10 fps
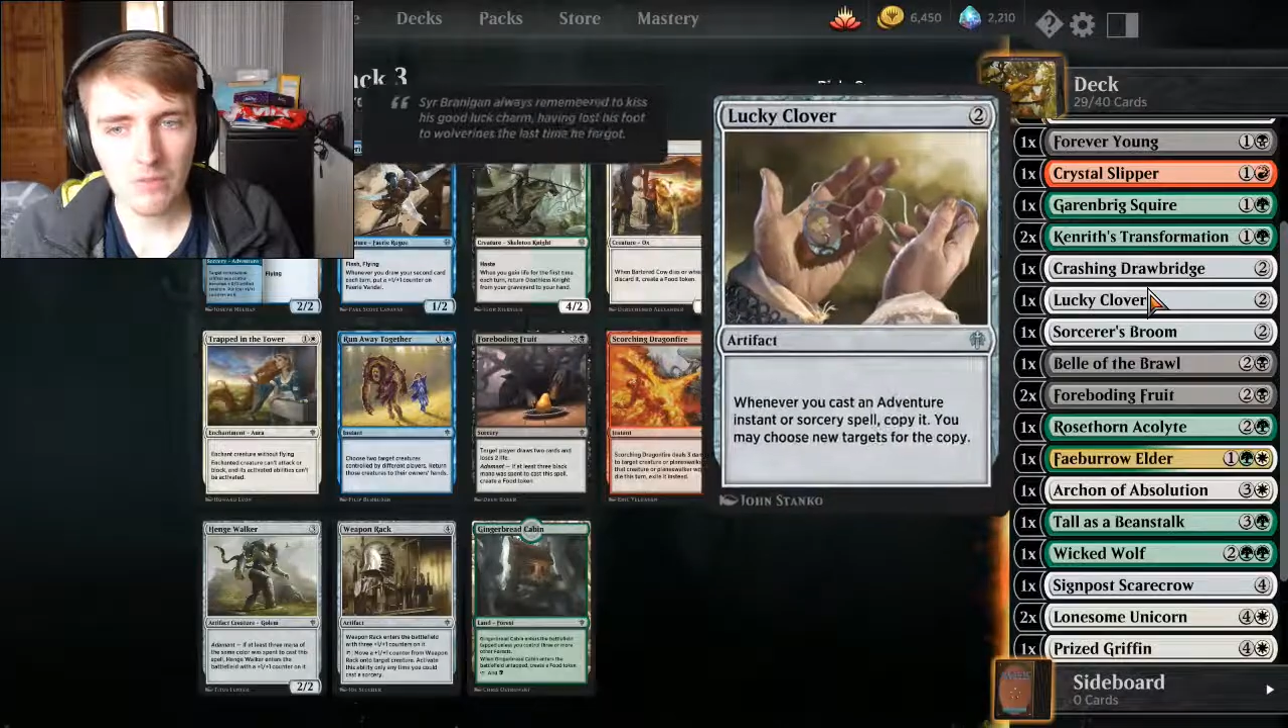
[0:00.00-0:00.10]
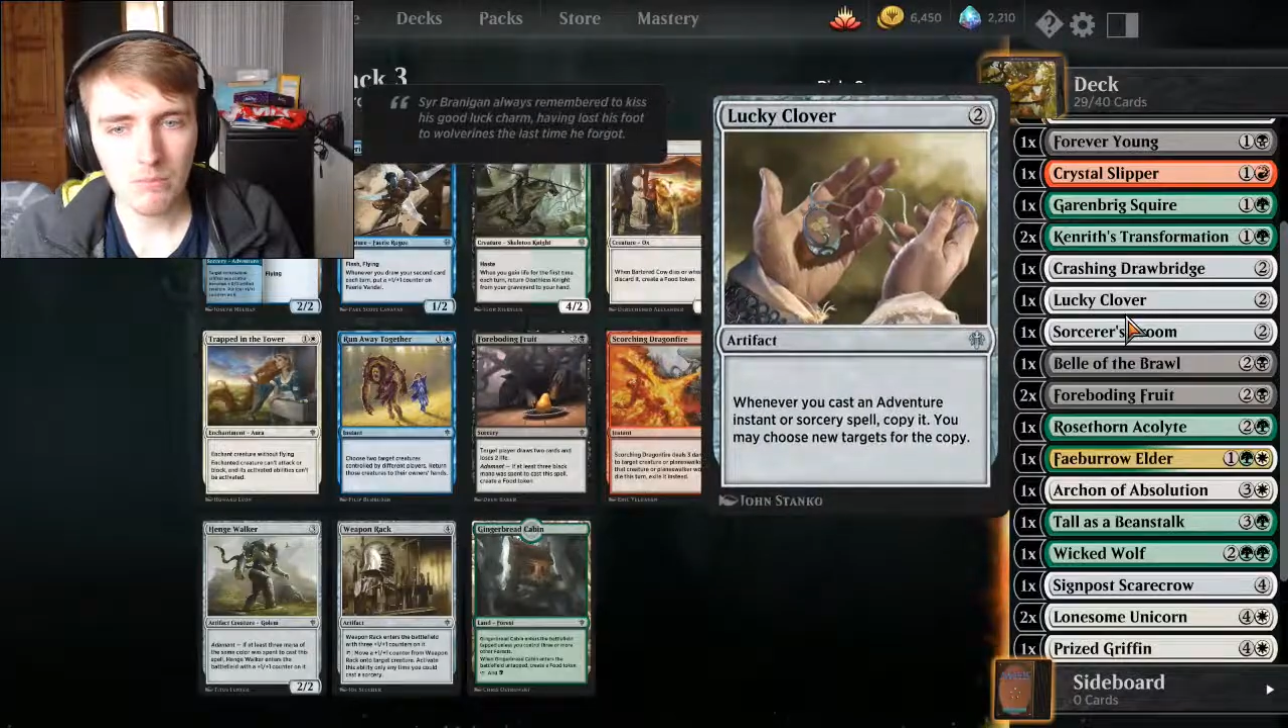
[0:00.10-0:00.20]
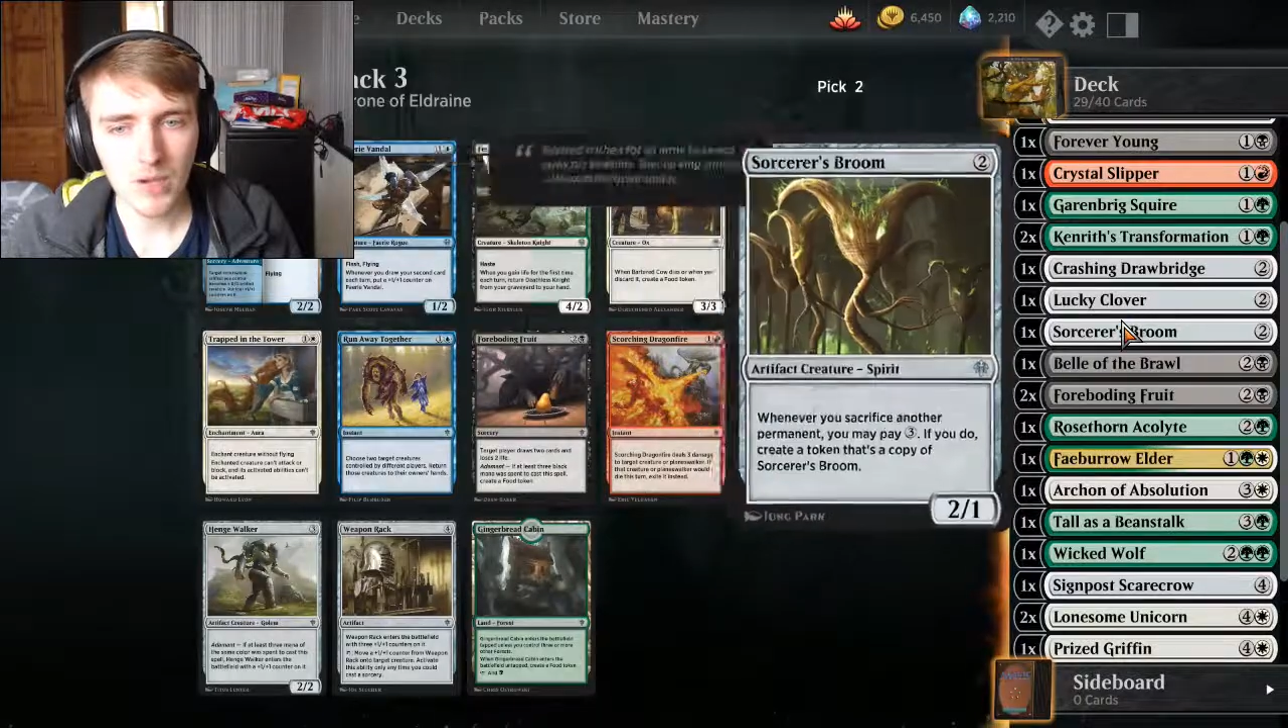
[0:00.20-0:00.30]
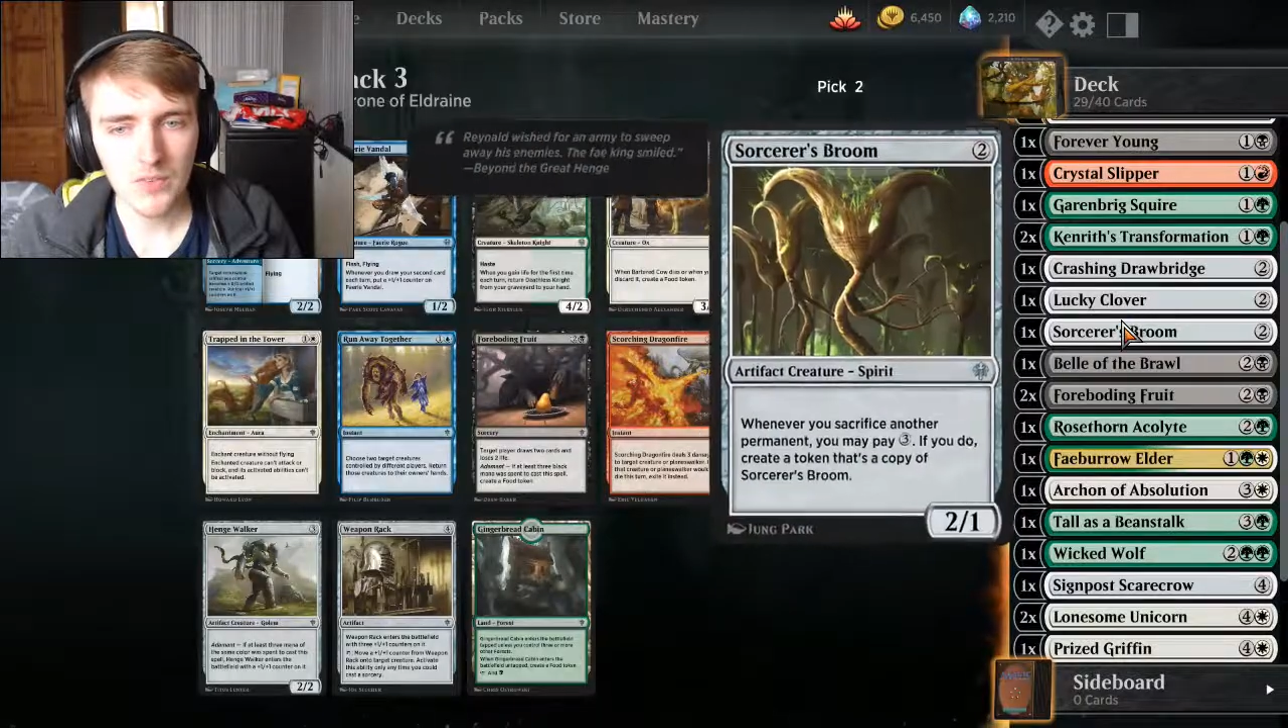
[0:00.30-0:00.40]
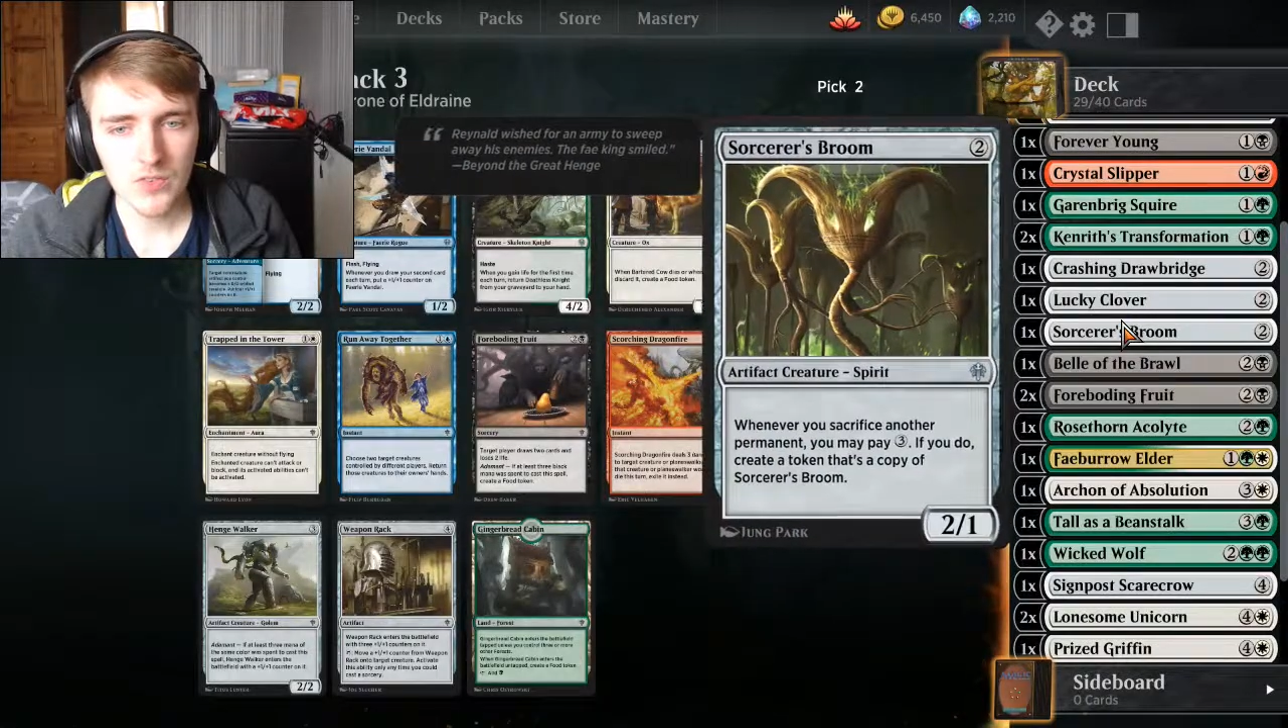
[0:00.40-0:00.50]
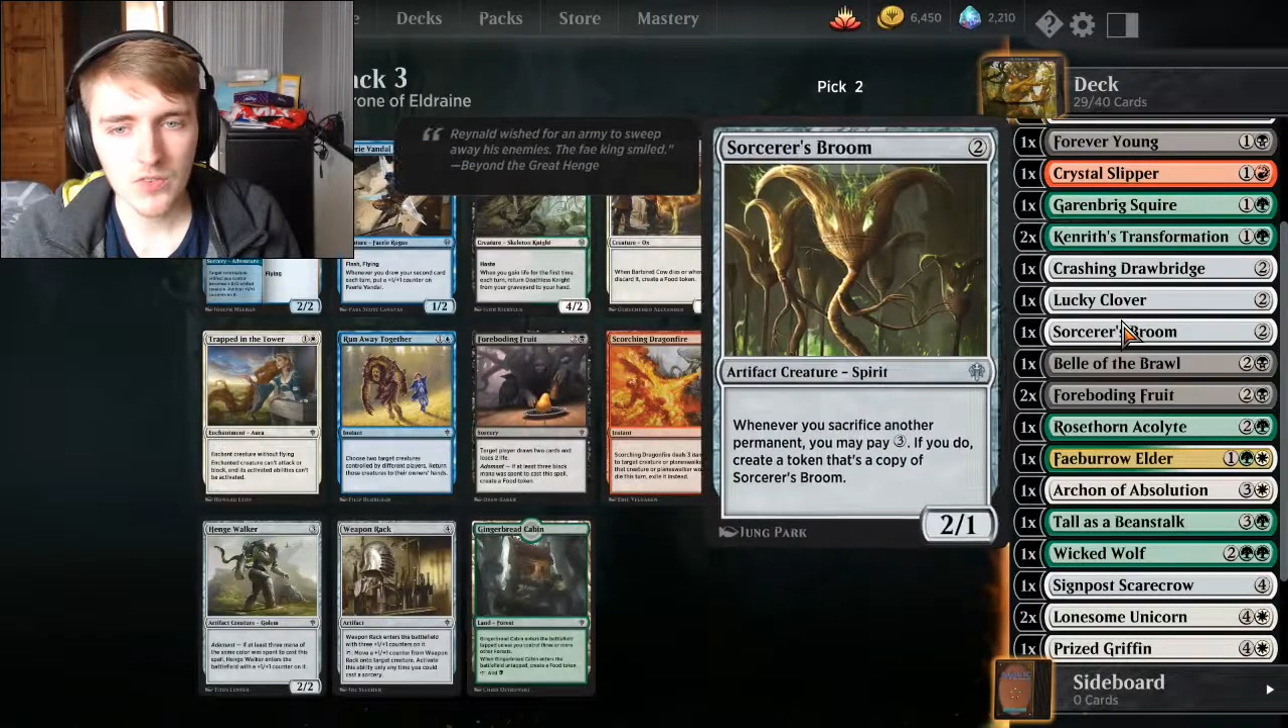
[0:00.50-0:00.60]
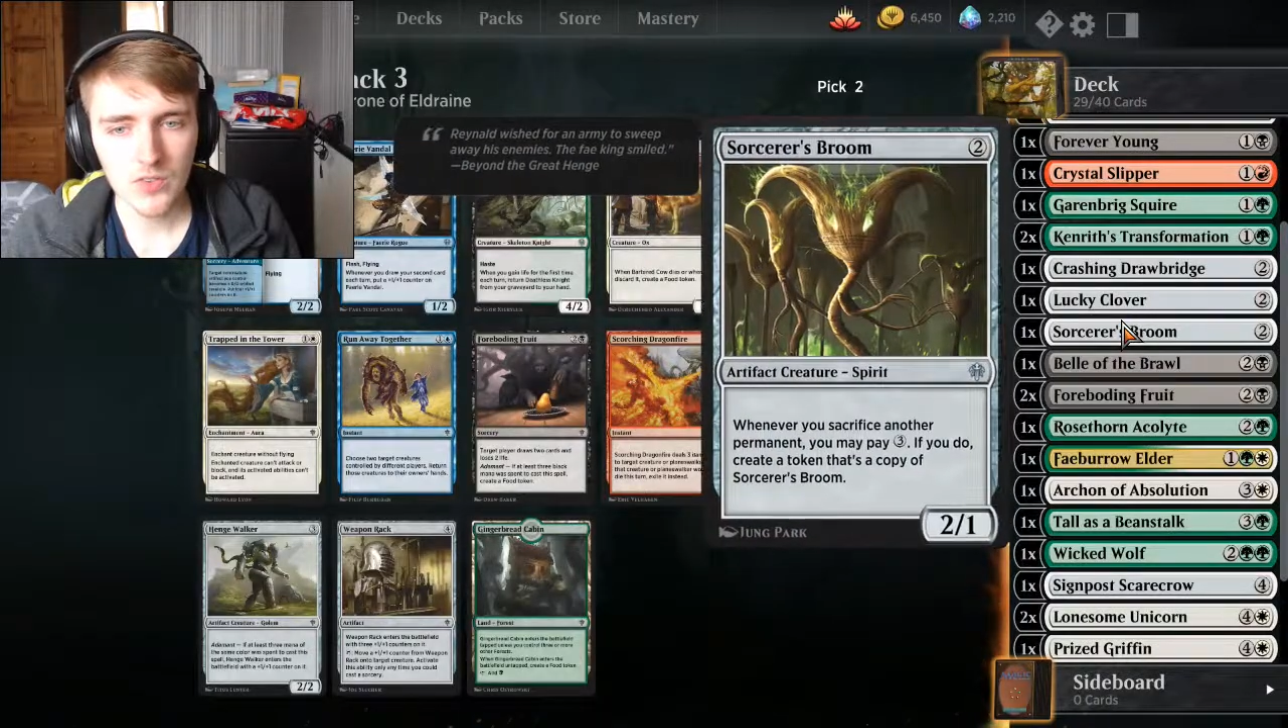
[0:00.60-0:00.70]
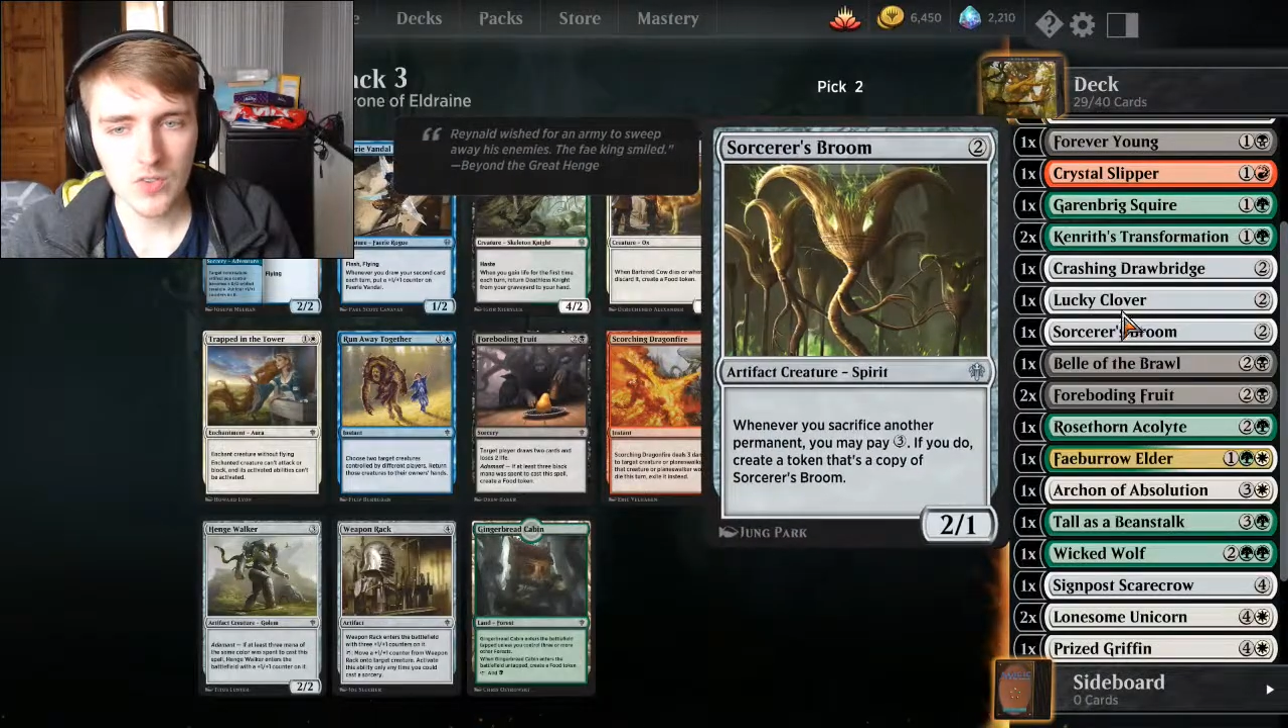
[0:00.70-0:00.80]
much